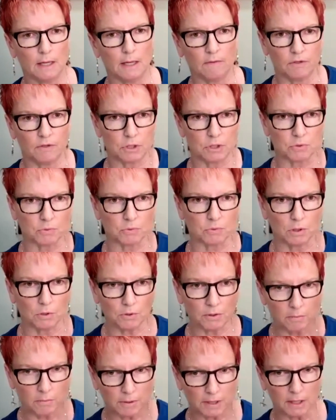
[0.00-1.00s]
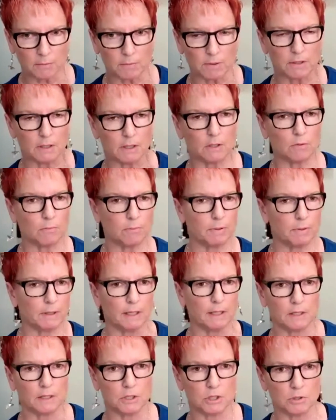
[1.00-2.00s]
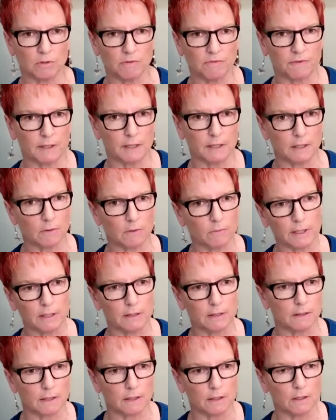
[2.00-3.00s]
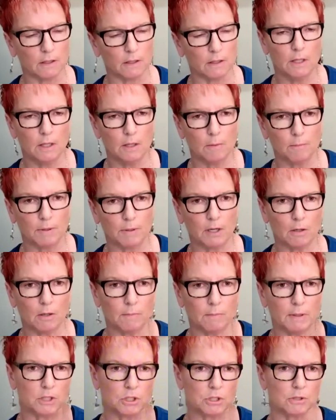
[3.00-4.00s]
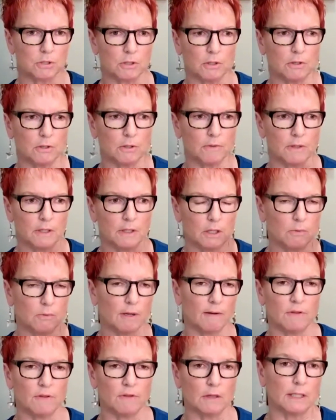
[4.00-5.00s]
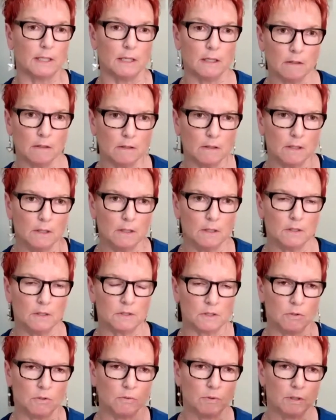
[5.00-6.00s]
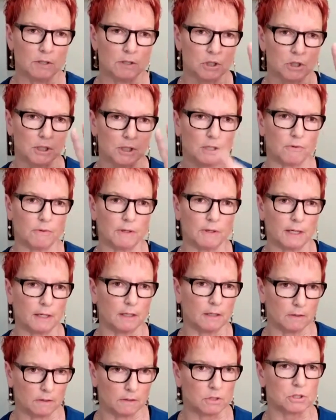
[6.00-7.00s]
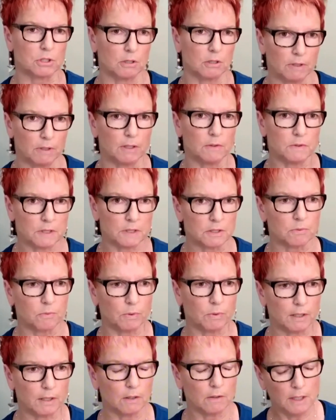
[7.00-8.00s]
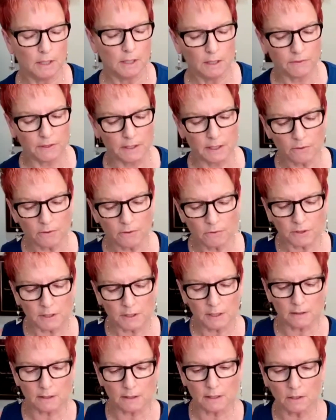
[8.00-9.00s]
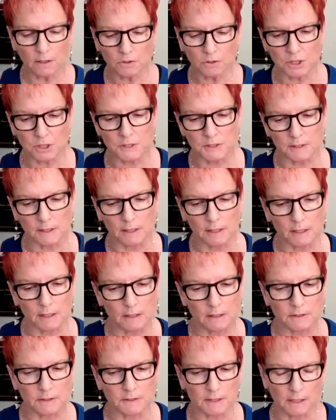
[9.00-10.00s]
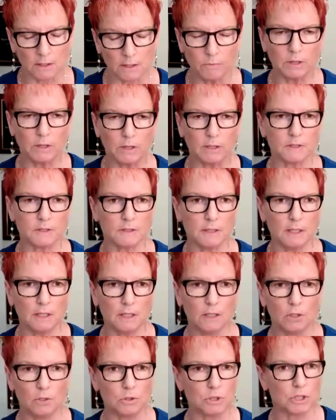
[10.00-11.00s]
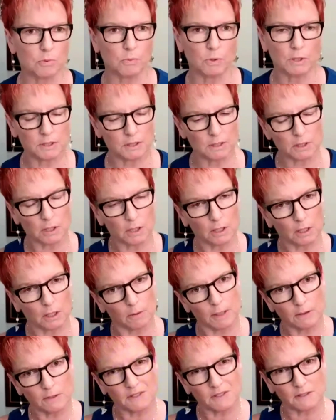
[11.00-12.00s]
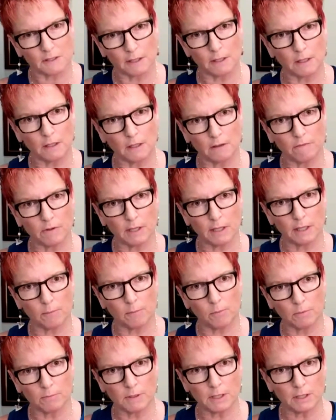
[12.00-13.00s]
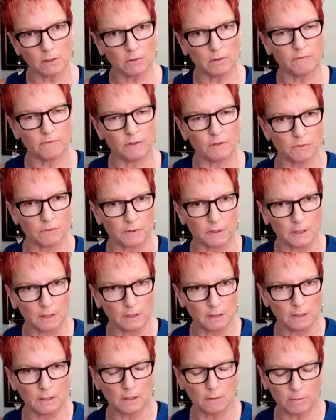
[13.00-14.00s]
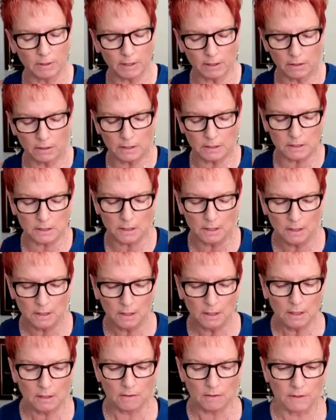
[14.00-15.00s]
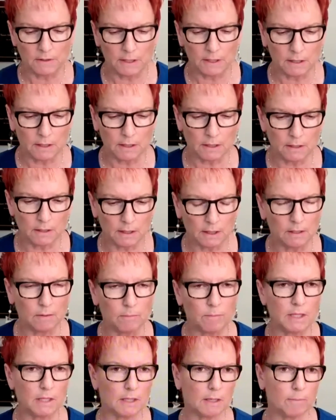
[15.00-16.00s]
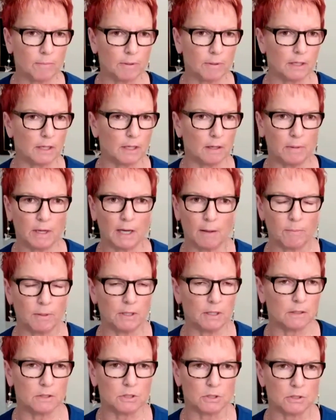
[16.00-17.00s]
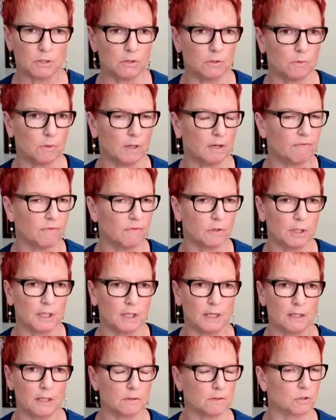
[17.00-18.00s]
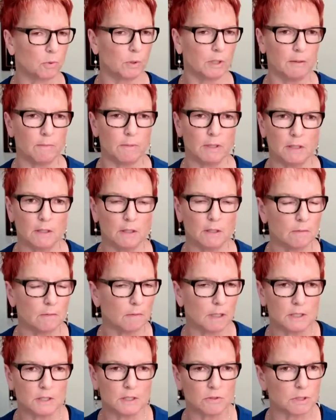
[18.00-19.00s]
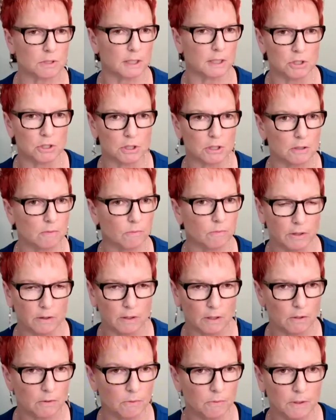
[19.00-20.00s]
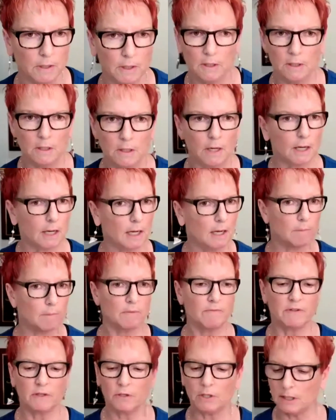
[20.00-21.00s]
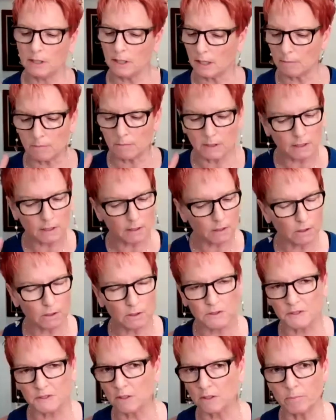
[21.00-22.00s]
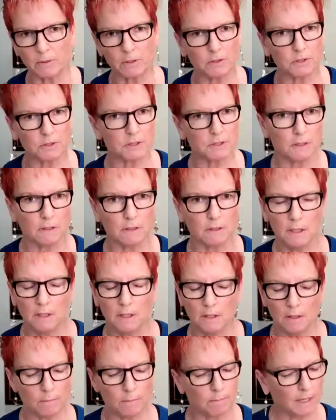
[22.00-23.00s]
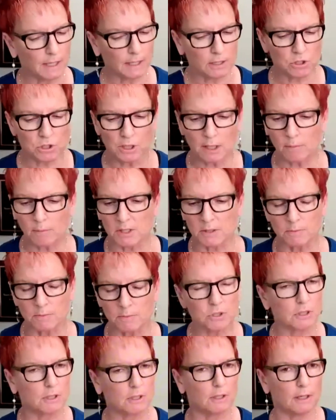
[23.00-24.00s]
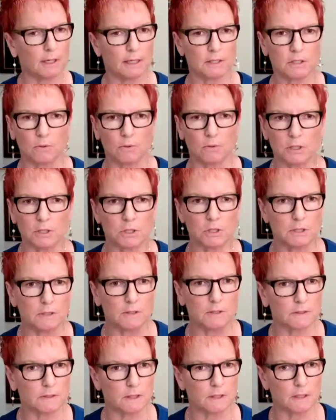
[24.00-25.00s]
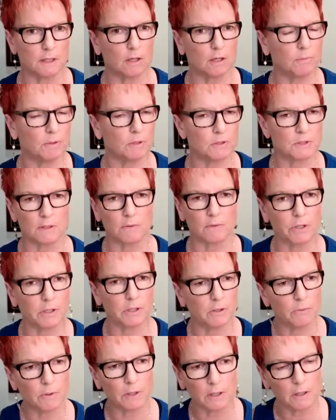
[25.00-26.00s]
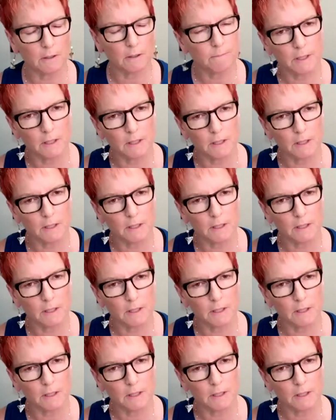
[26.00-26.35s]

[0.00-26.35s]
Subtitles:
And if you scroll to the bottom of the homepage, you'll find it right there. But I'll make sure that you have the link so you can share that in the show notes as well. The other thing that I'll just say is anyone listening who just wants to talk about this idea of a hybrid model, if you're thinking about it, then hit me up and I'm happy to do a free 20-minute consultation with you. I'm not a hard sell person. My job is mostly to ask questions and help you see where you are.